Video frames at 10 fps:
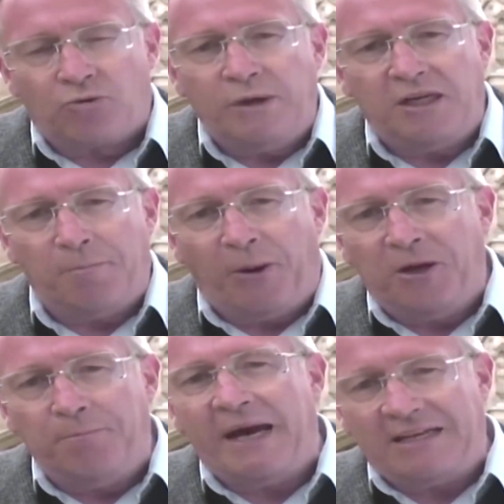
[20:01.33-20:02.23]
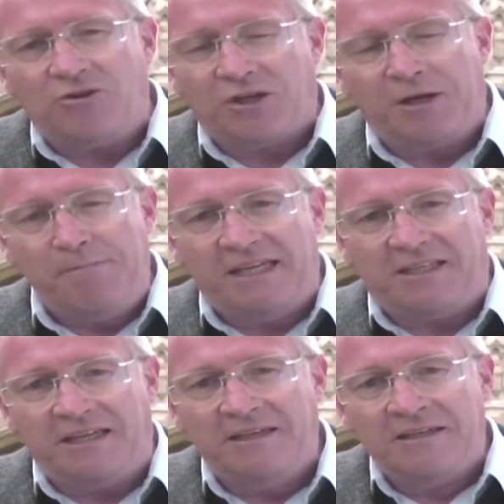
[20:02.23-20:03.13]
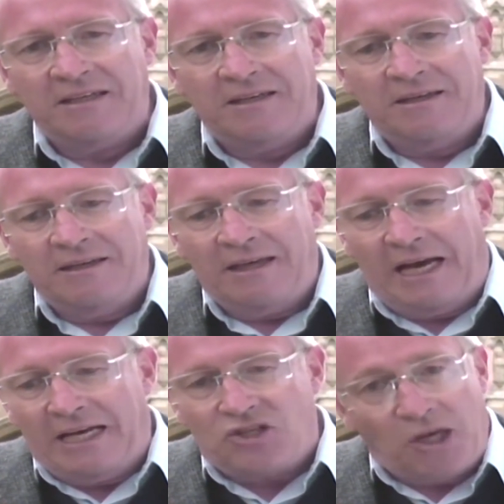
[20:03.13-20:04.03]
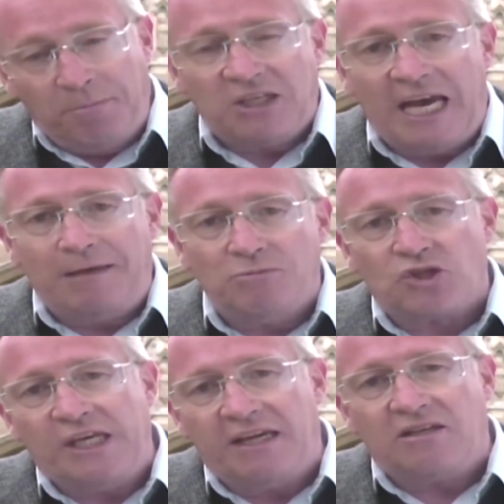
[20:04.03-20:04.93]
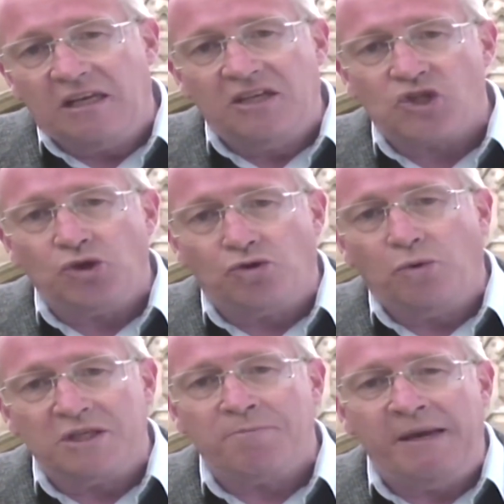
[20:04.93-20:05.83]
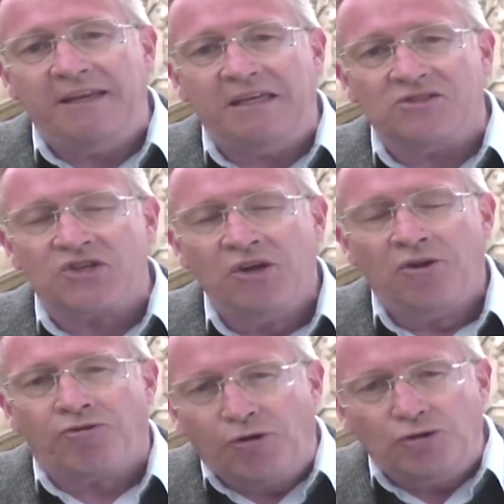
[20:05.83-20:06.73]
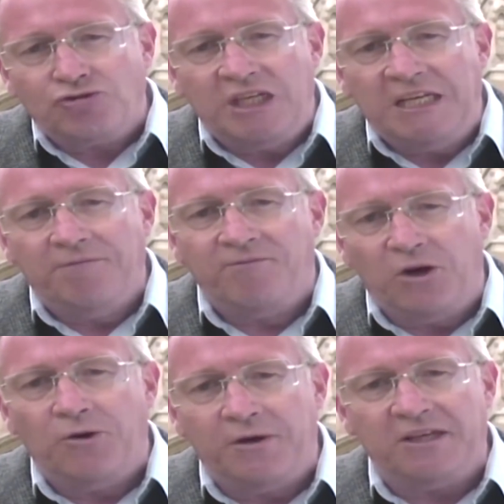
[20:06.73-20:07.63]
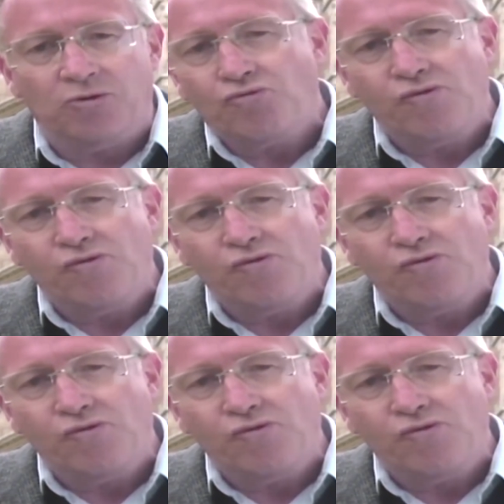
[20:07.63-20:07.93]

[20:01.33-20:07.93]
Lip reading: be agreed upon by the committee. Sometimes they had to listen to as many as 13 variant